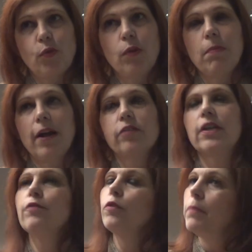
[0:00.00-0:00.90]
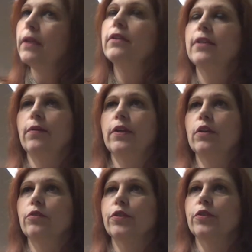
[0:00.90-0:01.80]
square miles, and for military
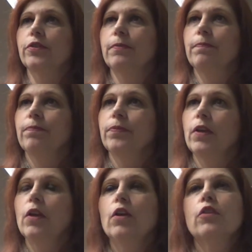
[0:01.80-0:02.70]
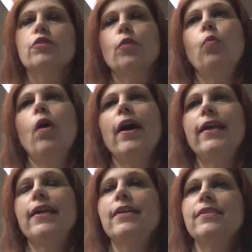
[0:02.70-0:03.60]
uses. So why
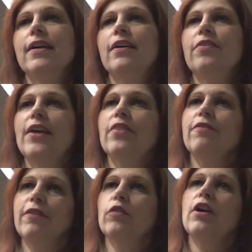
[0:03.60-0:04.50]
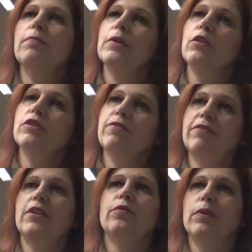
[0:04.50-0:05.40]
is it that the federal government owns
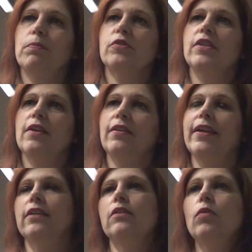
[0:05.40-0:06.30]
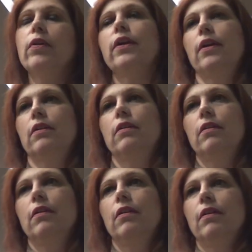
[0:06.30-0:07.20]
53% of the land in Oregon?
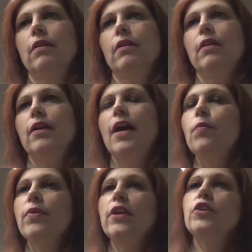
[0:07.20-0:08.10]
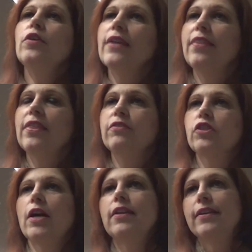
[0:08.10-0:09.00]
And when they do that, they've
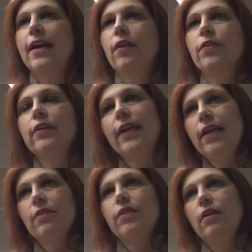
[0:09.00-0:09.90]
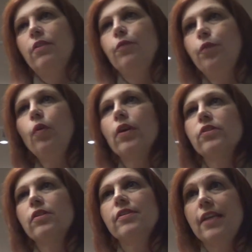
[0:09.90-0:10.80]
shut down the, land, the, the
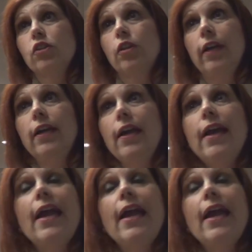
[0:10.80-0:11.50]
forest essentially,